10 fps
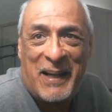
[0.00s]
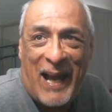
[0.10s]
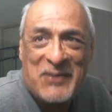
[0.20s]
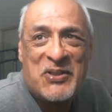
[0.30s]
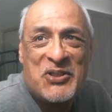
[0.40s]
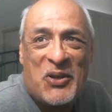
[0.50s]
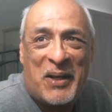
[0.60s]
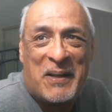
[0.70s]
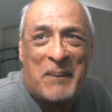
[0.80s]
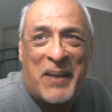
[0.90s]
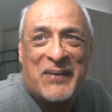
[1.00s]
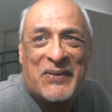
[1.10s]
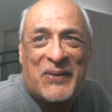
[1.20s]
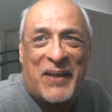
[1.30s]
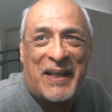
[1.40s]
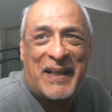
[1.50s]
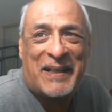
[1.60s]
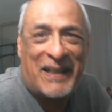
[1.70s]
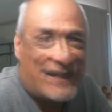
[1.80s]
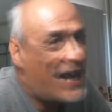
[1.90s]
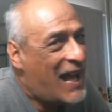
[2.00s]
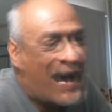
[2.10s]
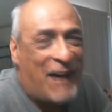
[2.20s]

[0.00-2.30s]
They're going to actually oh, that'll be great. It.